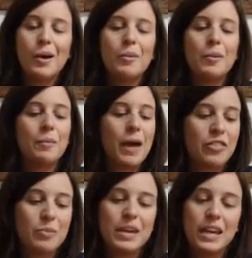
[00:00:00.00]
But
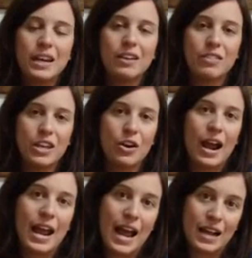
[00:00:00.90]
at the beginning of the year
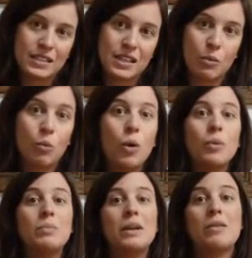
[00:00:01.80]
I ask them, what
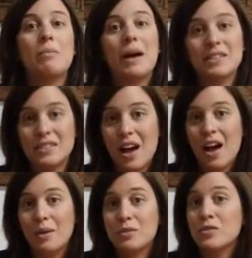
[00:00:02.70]
would be the best
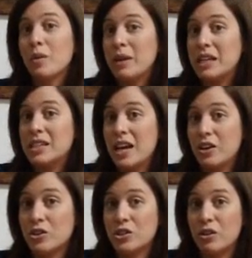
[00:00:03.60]
times for me to
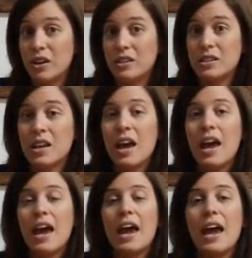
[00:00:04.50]
take your students
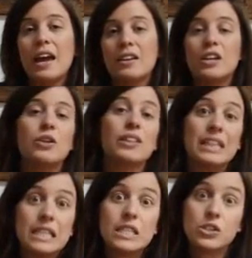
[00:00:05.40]
and the
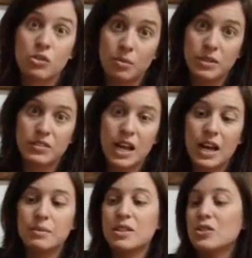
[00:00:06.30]
least disruptive times?